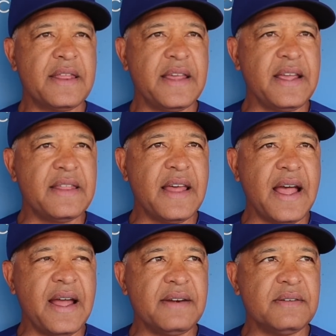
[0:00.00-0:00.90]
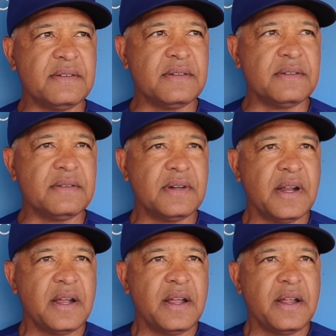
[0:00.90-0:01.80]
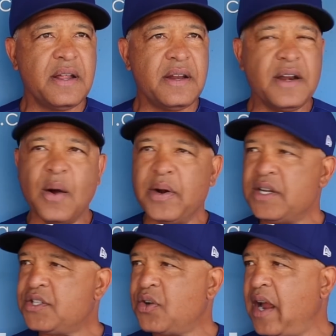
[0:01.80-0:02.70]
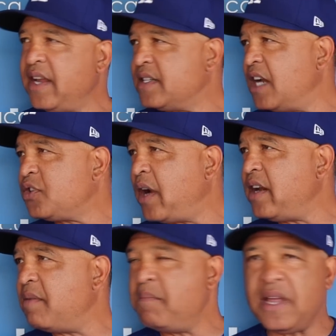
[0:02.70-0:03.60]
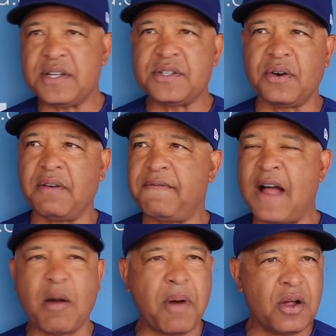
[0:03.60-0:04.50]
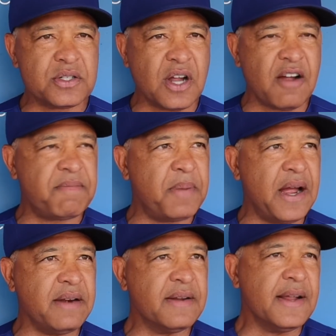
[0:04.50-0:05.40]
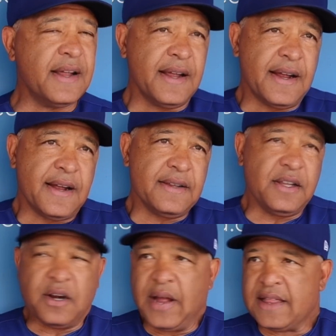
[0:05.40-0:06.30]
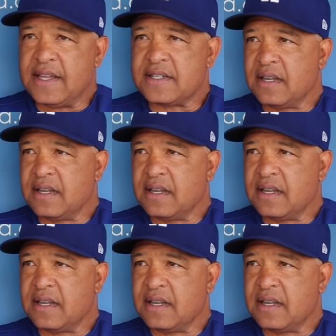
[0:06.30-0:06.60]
Thing that no one is trying. He's not trying to miss or foul balls off, but you know, at this